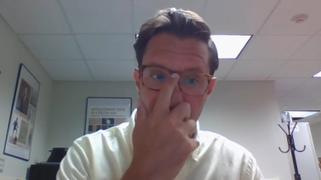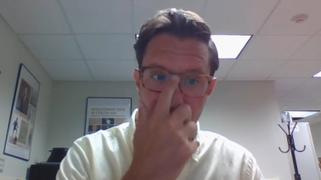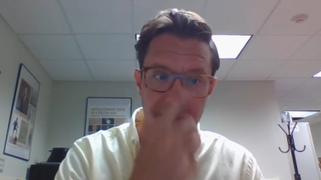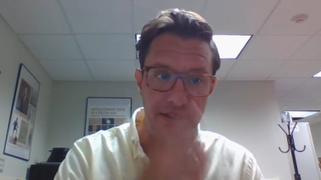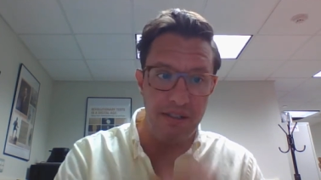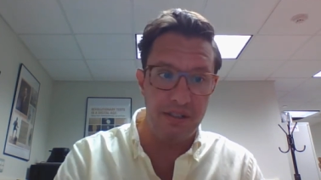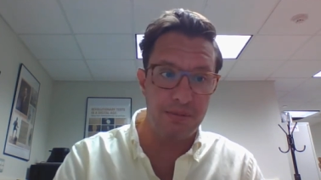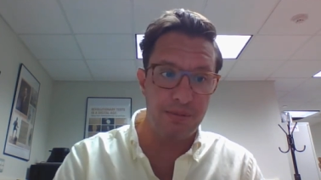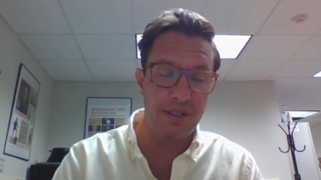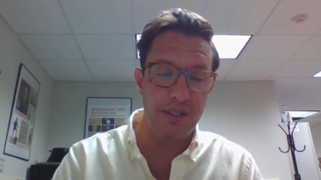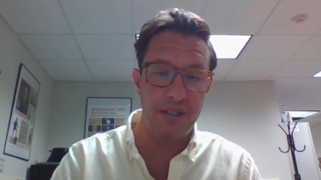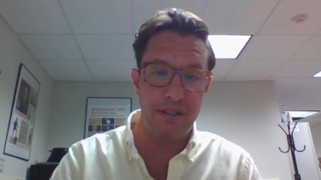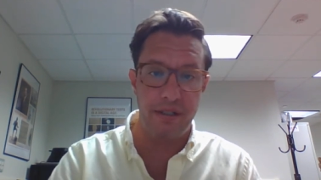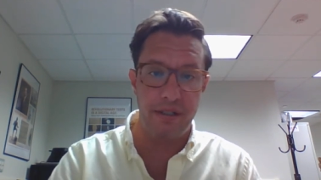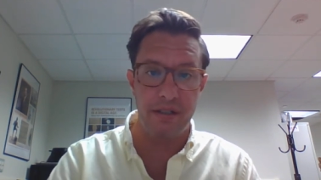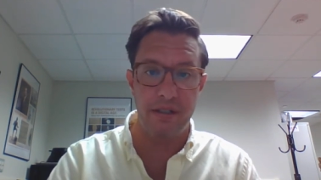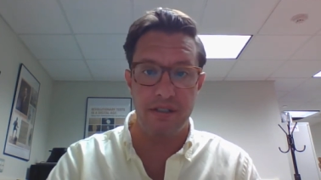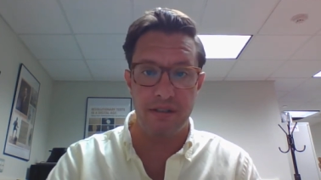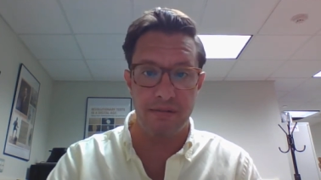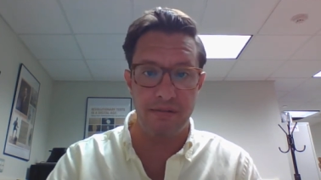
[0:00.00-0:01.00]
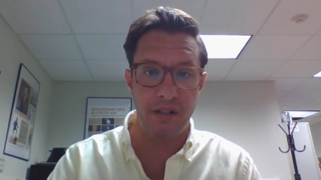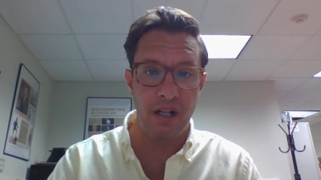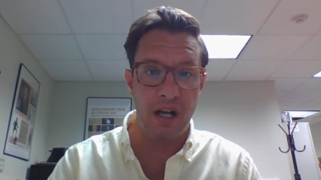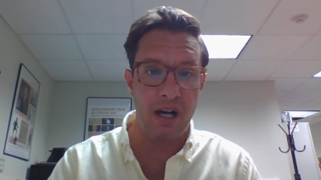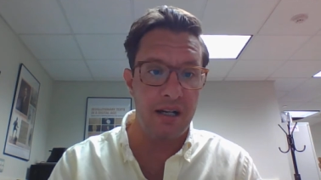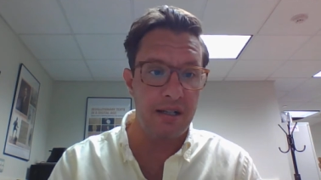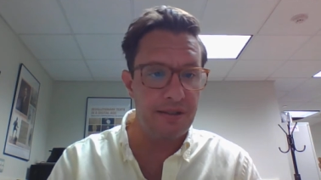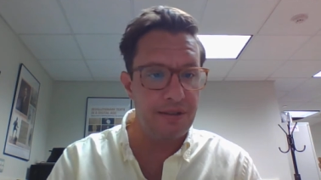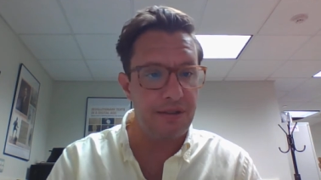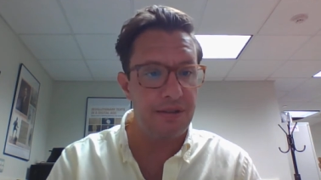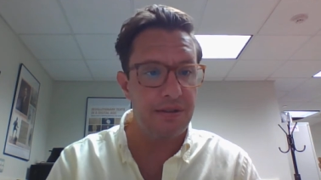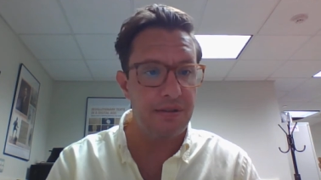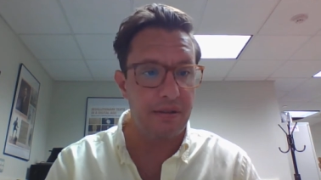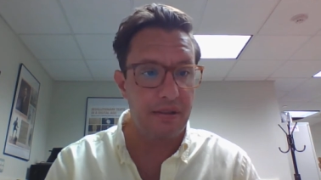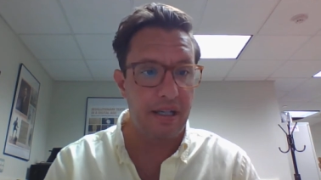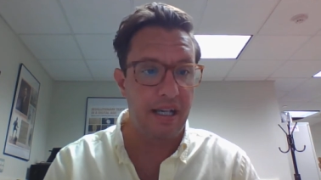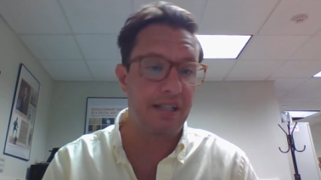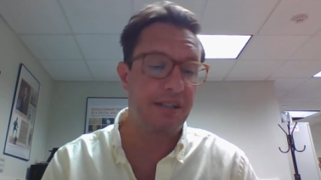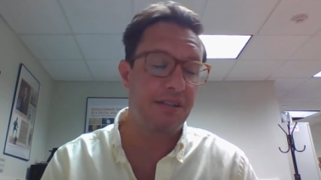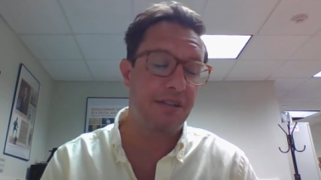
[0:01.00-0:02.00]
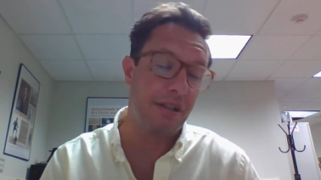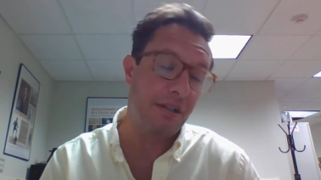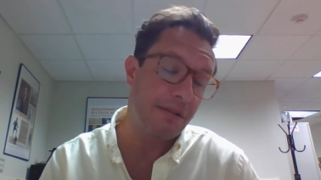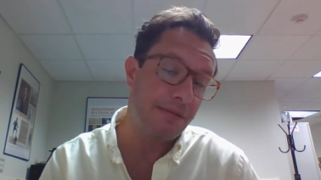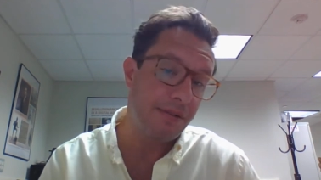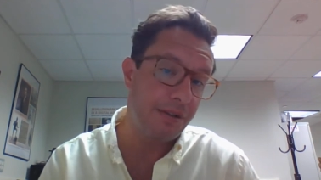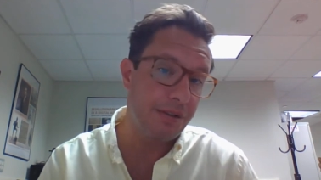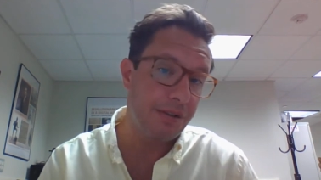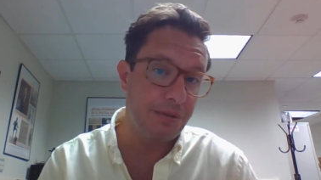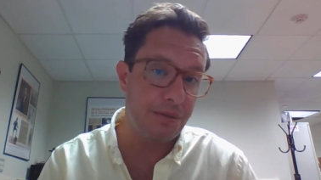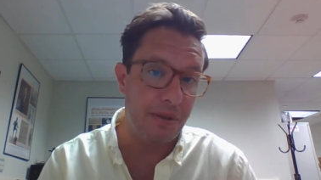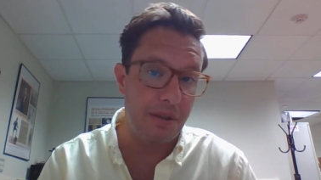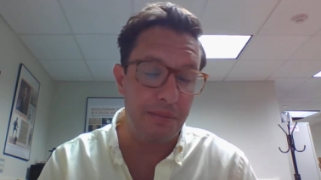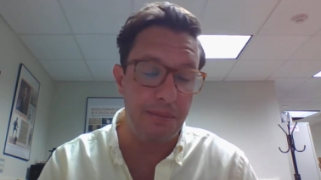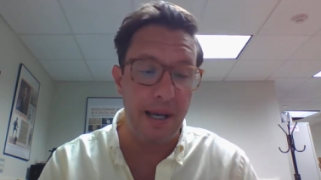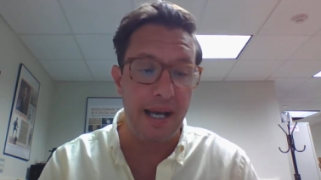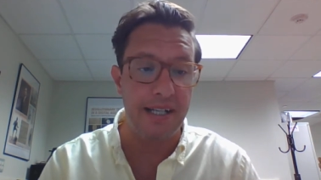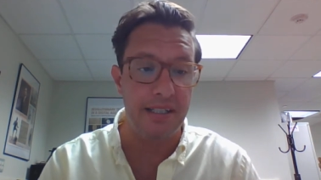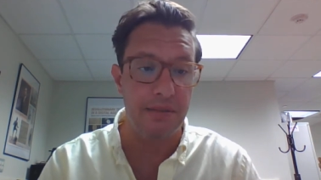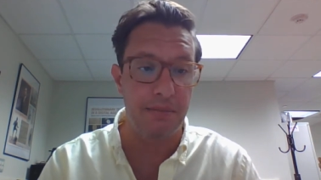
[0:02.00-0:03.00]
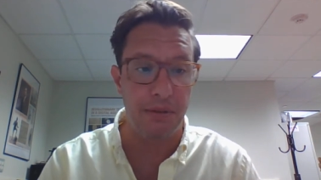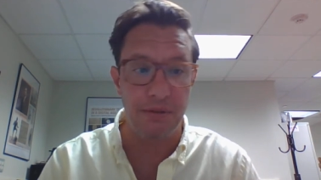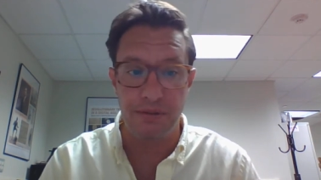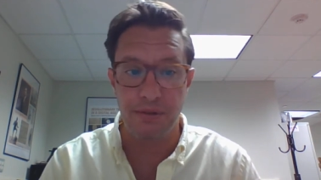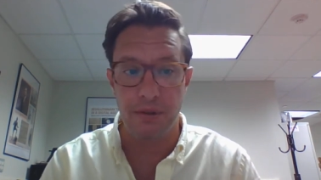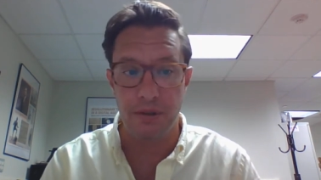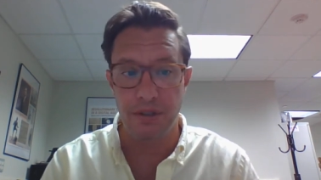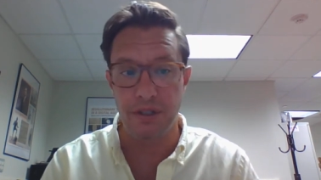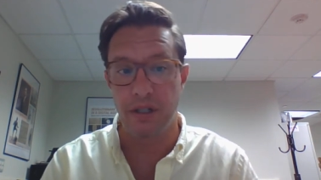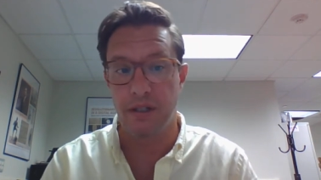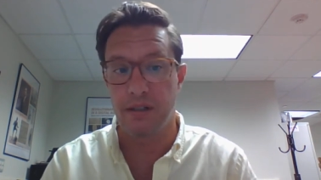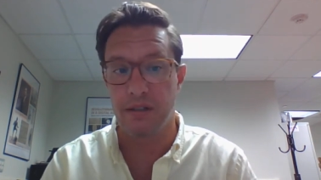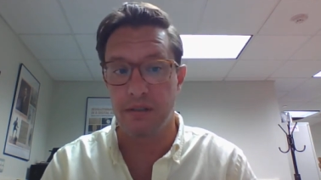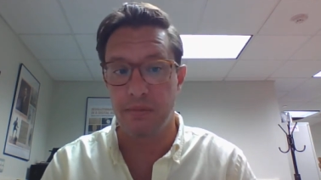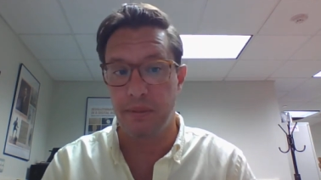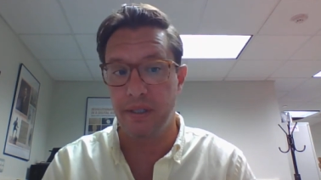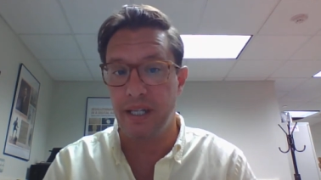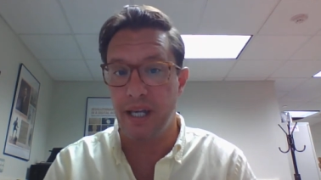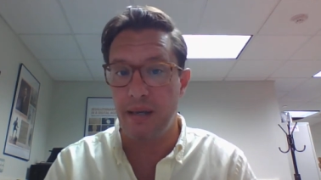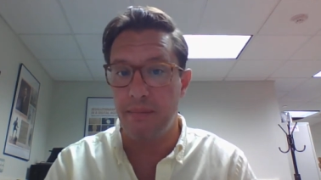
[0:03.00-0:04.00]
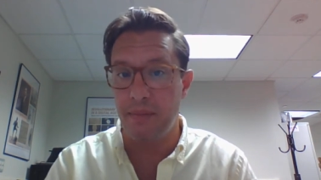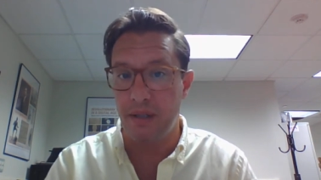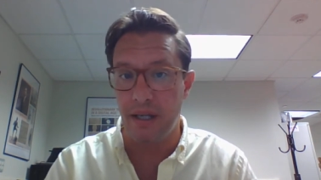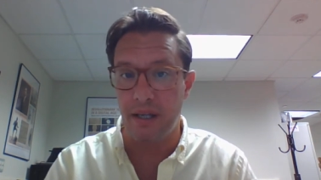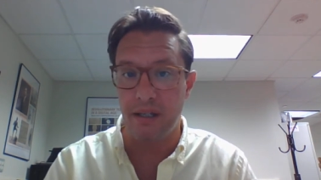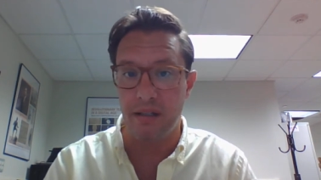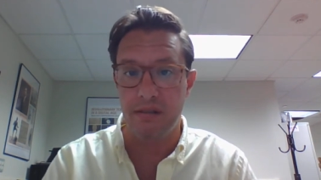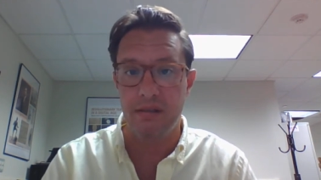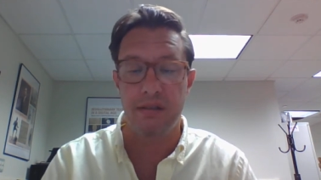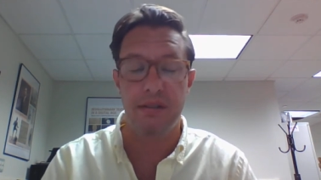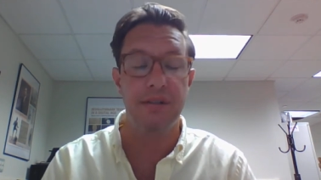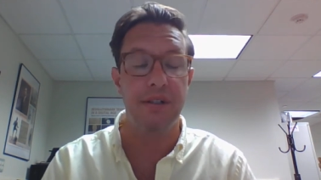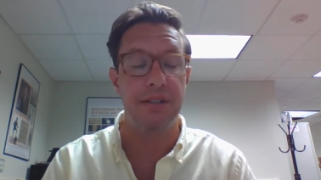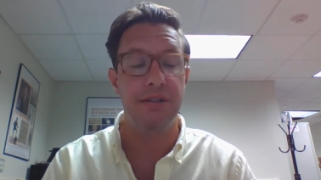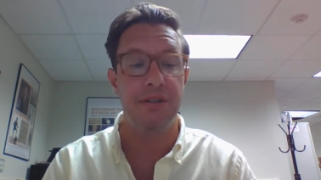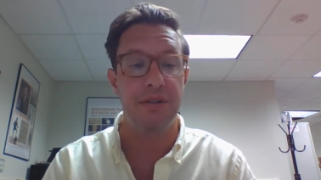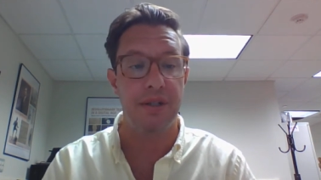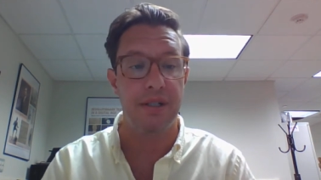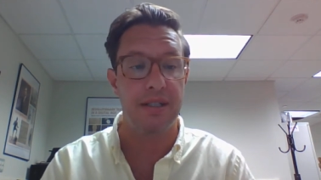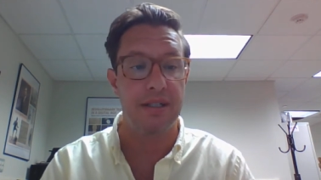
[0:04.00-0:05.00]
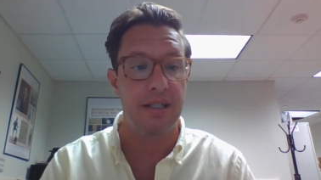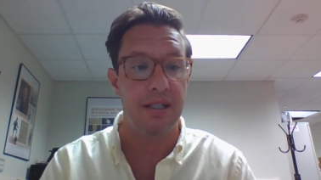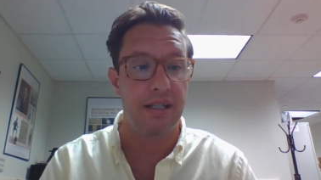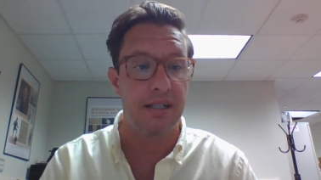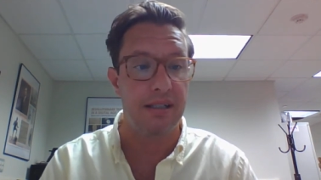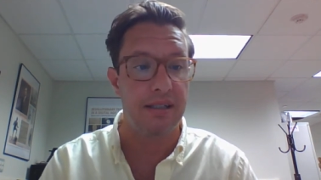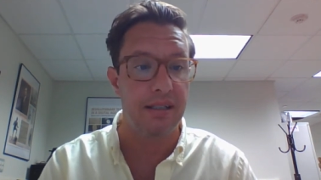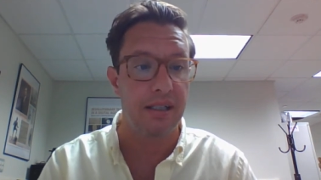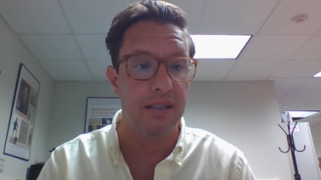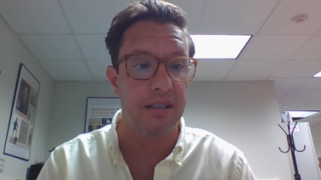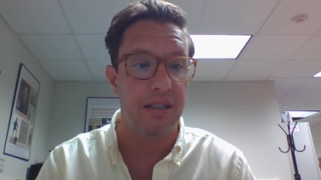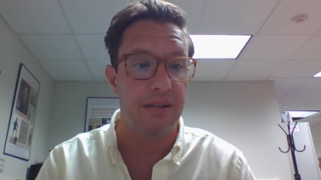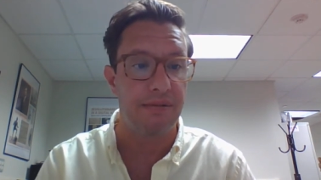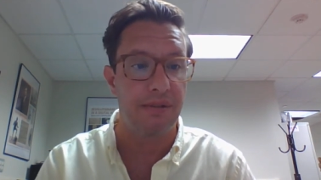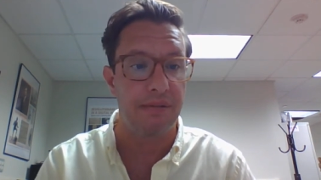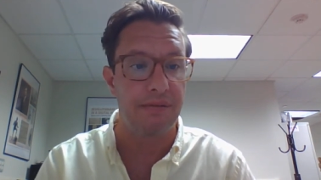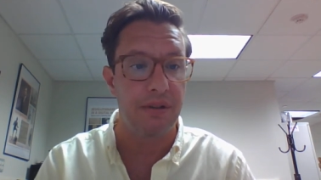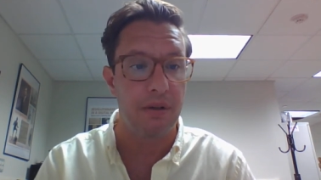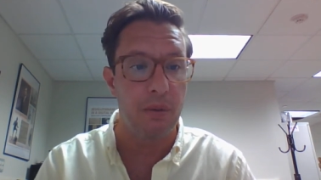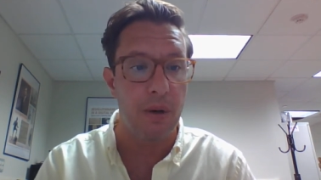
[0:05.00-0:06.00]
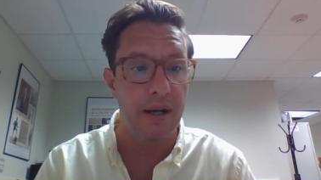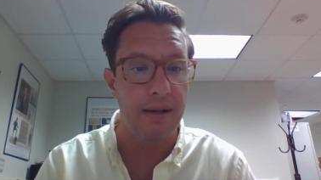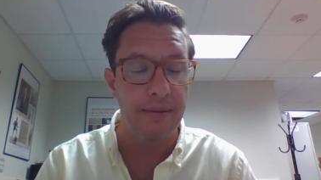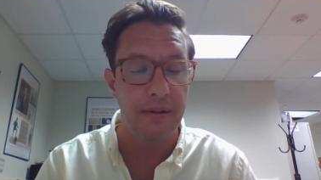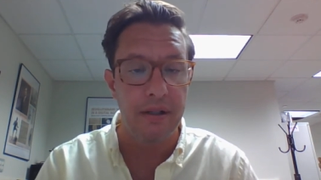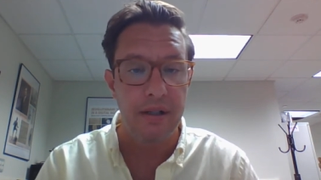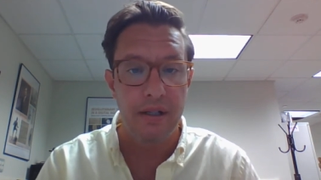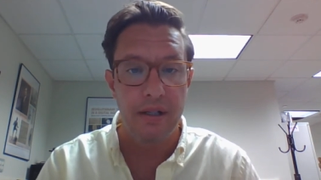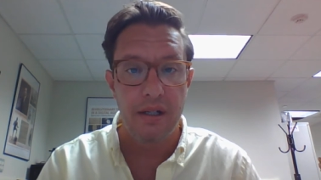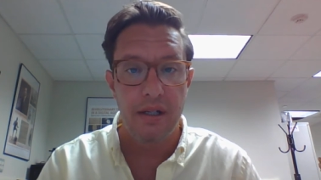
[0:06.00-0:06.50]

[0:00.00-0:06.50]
These were a series of laws. Actually, the first one passed before Charles became king, as you can see in 1651,